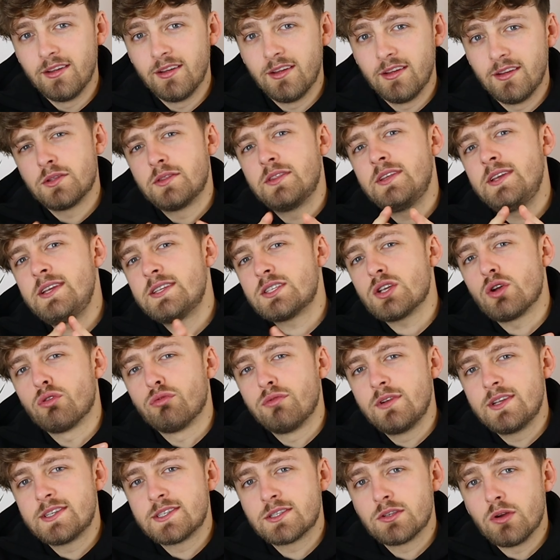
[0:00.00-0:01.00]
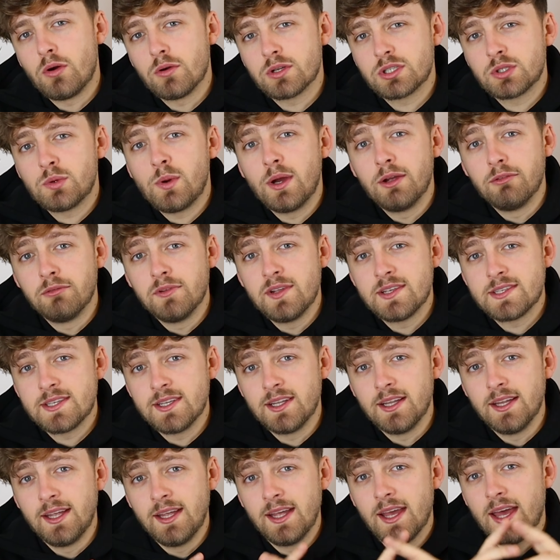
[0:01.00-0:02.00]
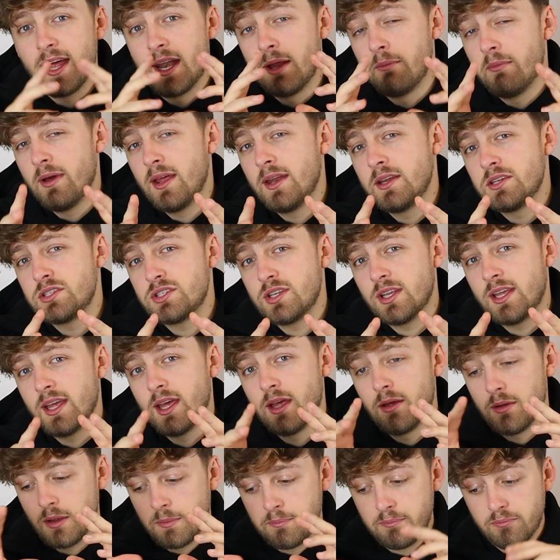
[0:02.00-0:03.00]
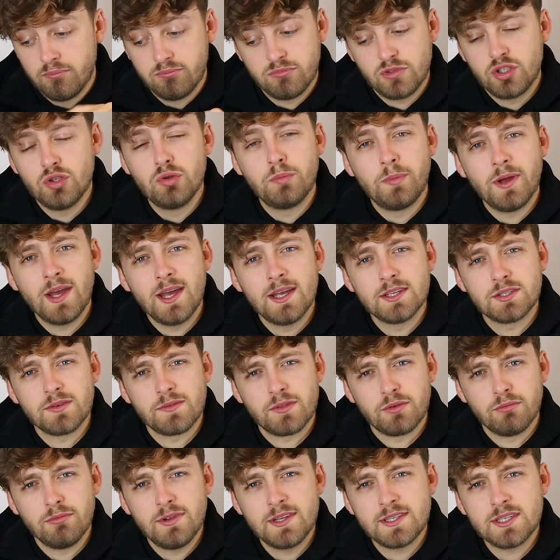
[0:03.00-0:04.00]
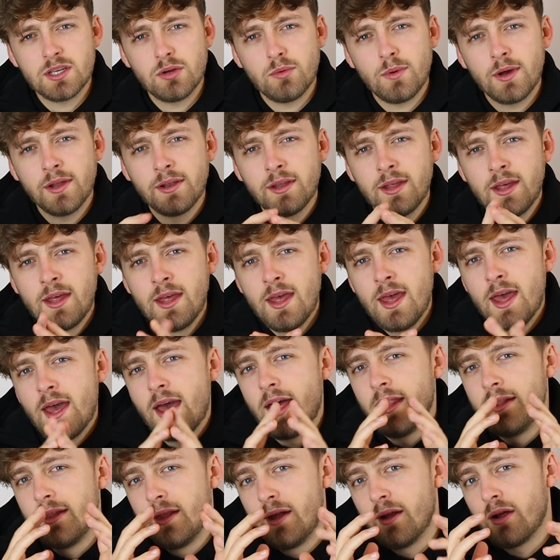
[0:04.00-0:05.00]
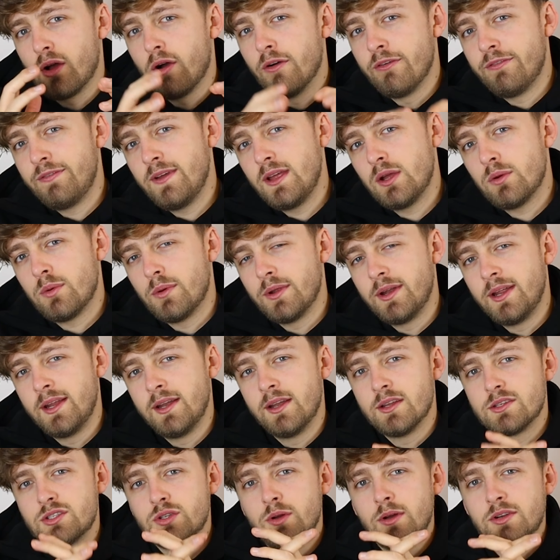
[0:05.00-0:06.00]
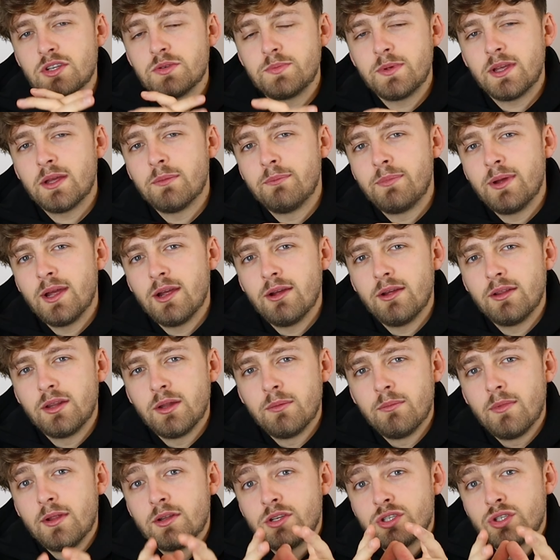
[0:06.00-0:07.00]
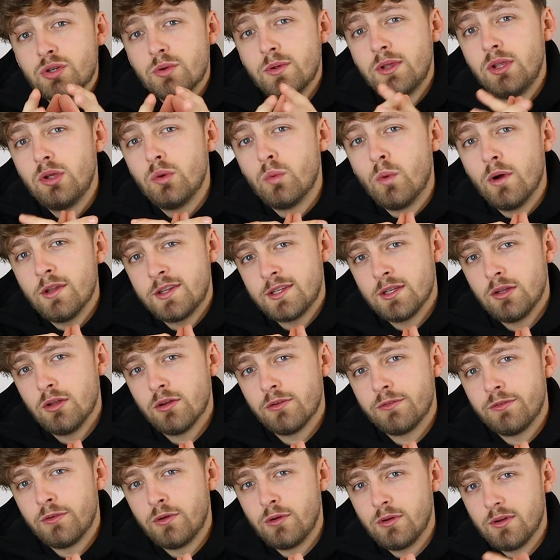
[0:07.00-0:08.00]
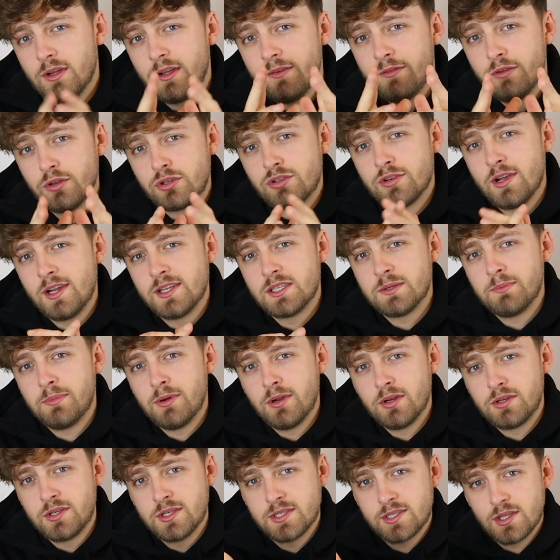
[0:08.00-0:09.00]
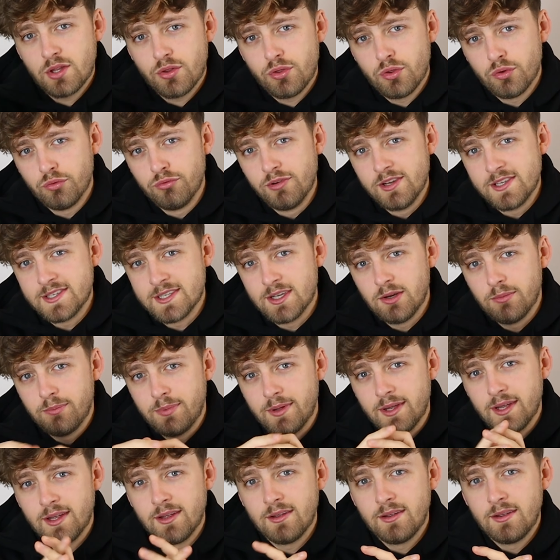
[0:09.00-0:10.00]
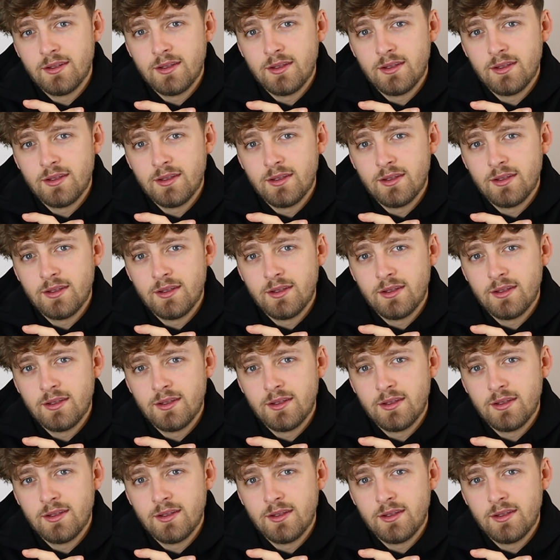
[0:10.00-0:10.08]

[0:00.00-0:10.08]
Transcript: So these restocked quite recently and I managed to get two pairs of the retail one and then I got a fake one in, so I'll just be comparing them and showing you what to look for if you're trying to purchase the retail pair.